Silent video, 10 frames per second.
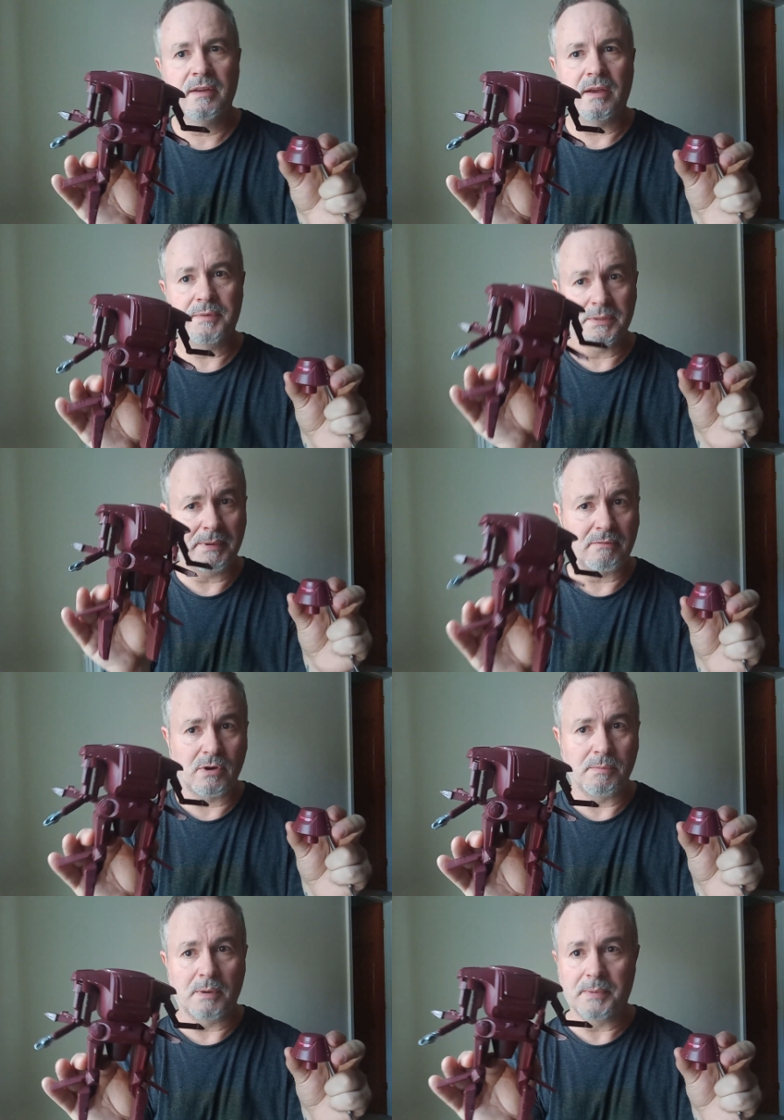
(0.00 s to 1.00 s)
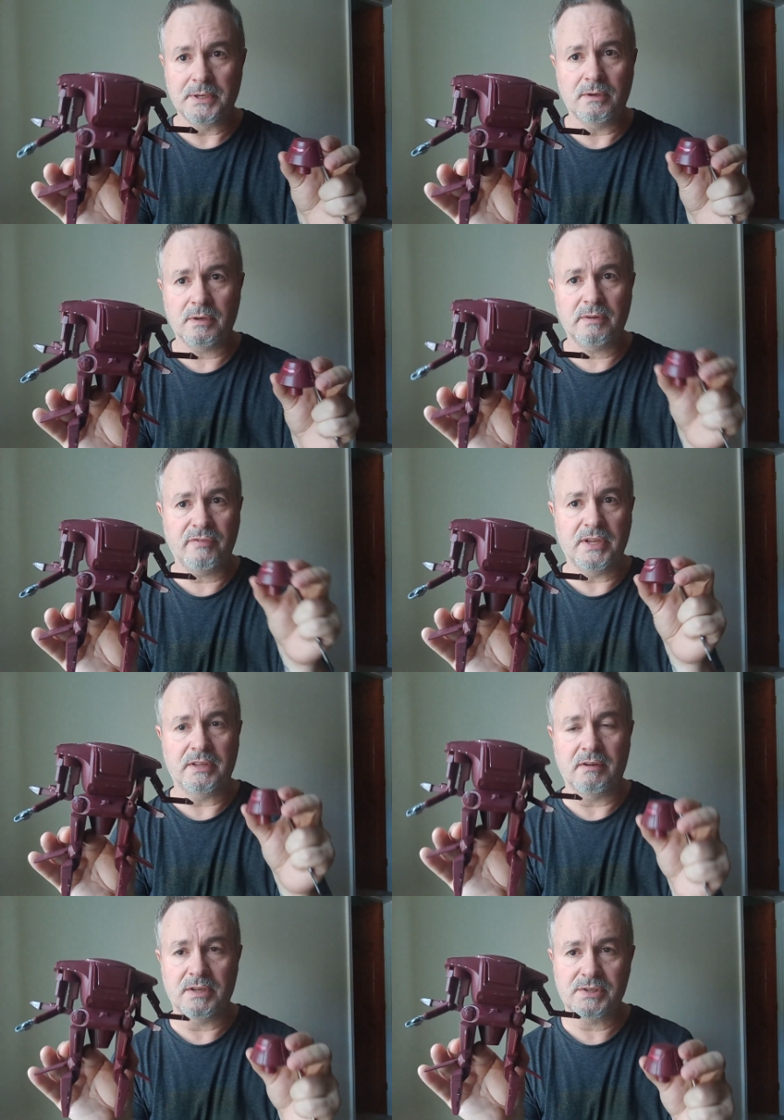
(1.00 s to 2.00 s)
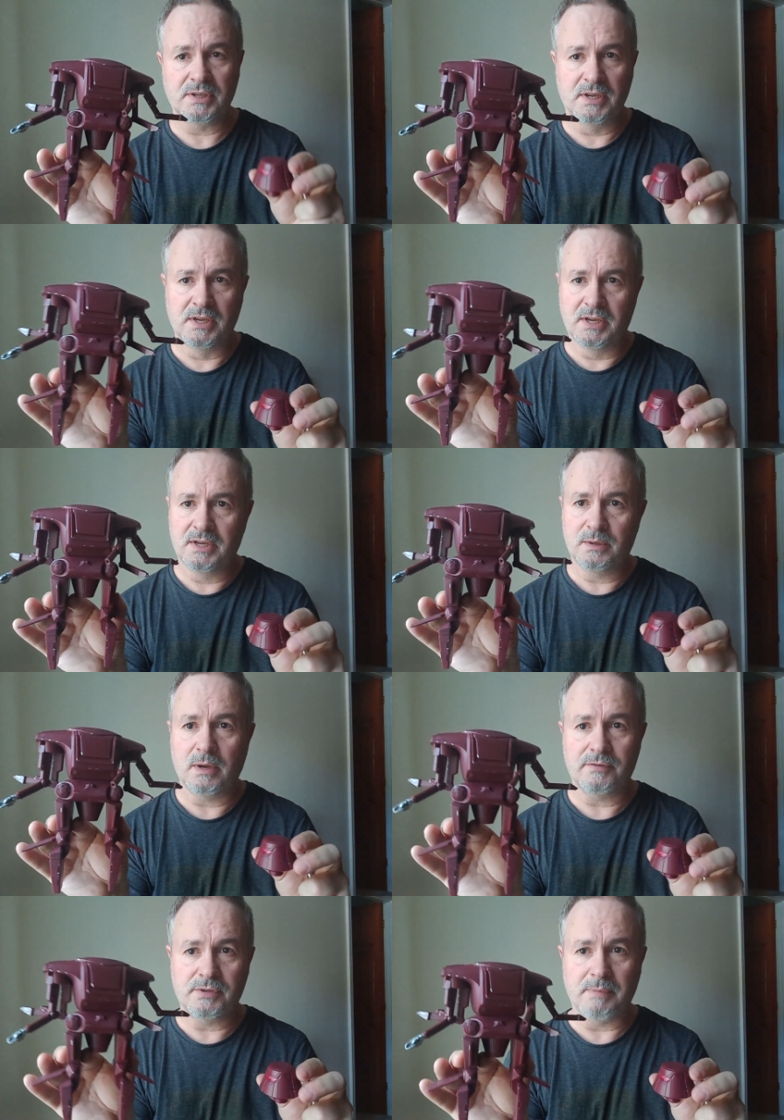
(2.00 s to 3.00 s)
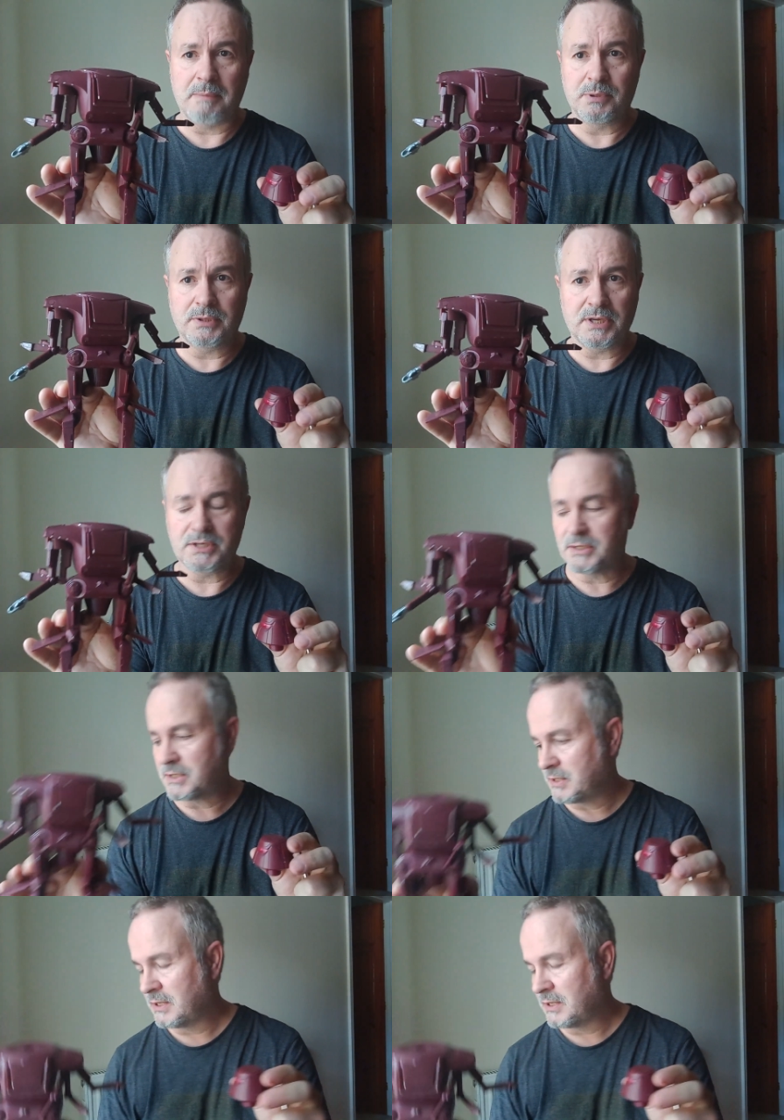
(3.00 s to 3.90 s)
I mean, he's a big robot, but you're not going to fit in there unless you have some amputations.